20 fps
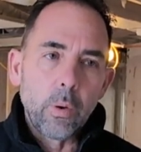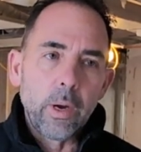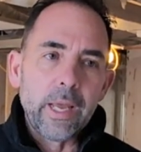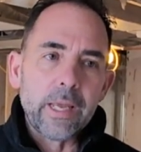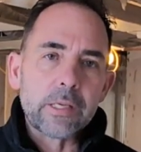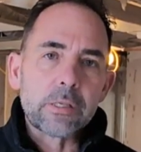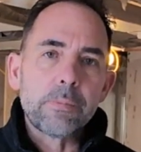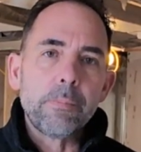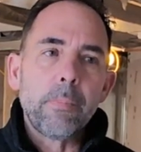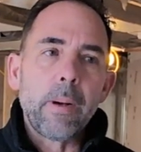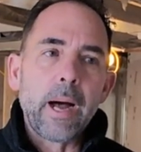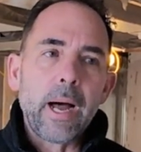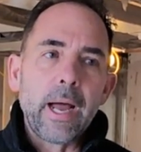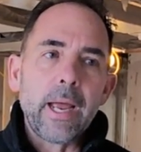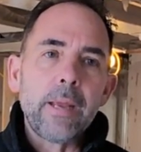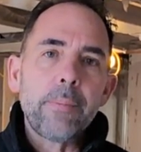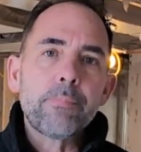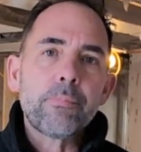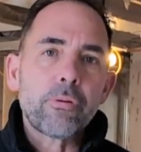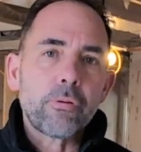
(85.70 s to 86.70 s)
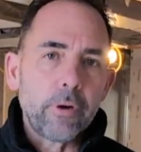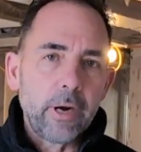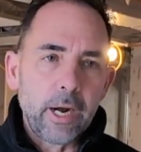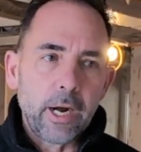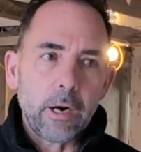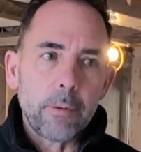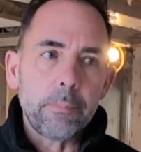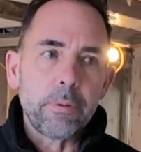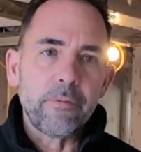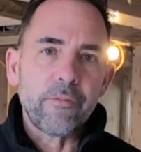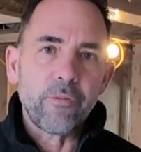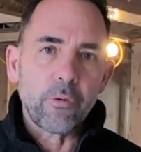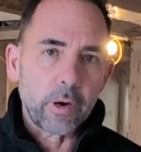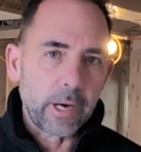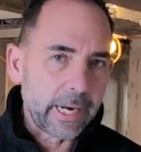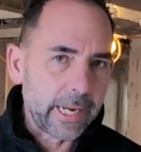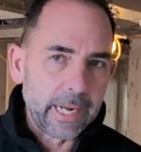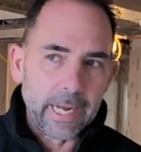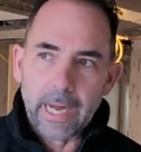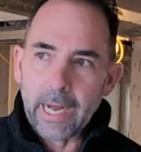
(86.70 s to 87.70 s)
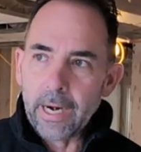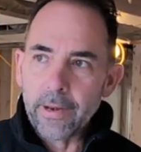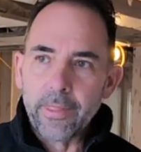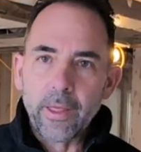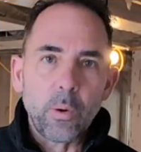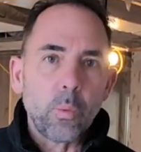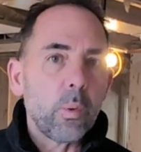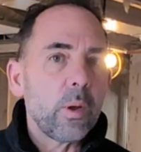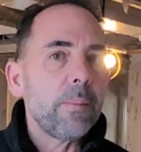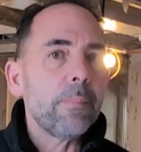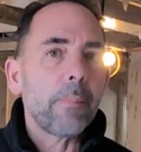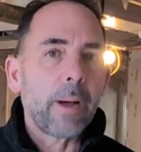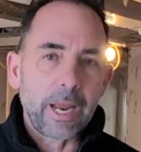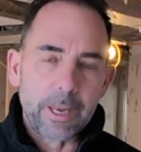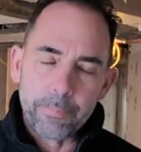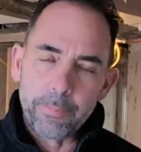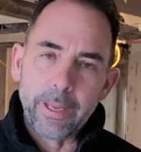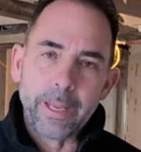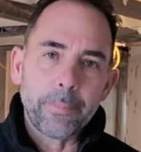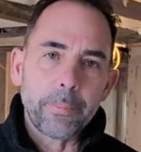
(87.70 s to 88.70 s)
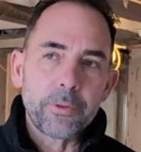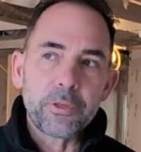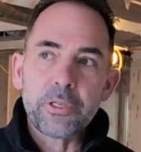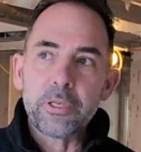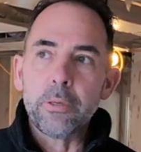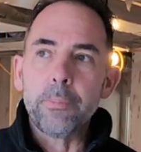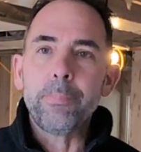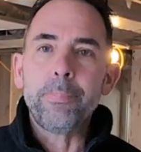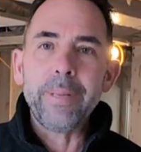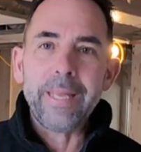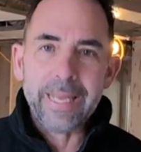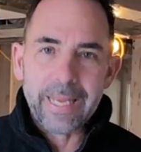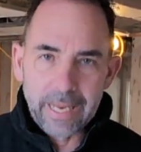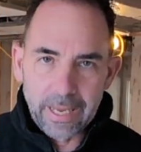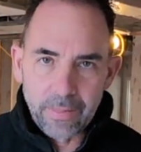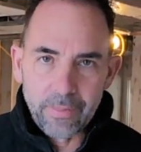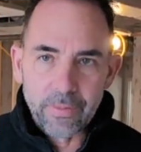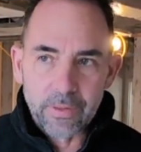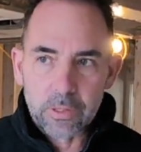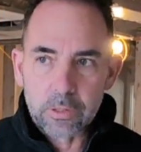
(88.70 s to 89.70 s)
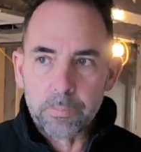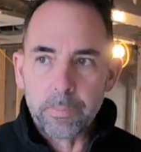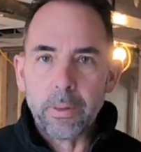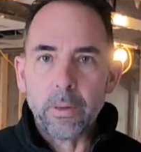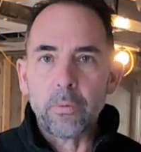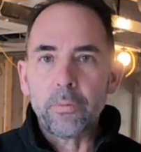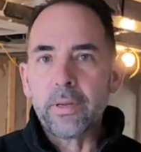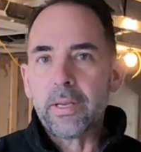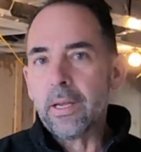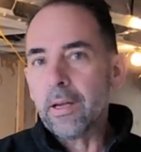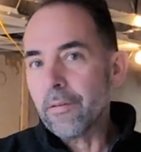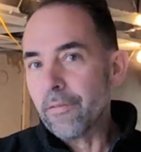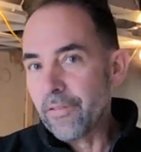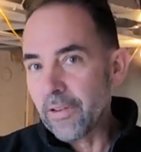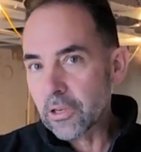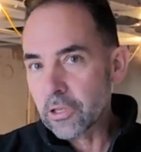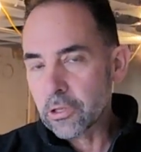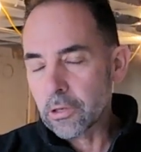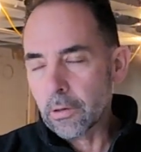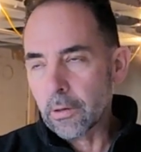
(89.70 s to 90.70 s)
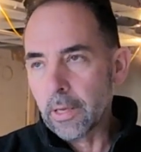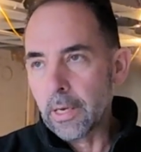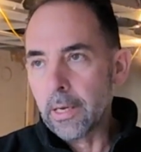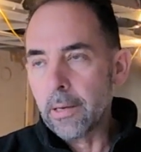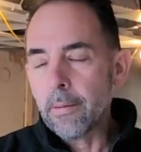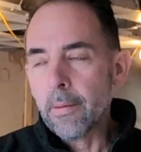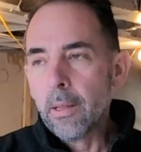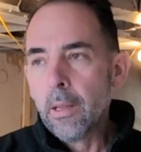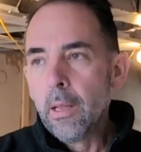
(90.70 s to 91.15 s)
is my prayer before God that we might be able to be in this building officially.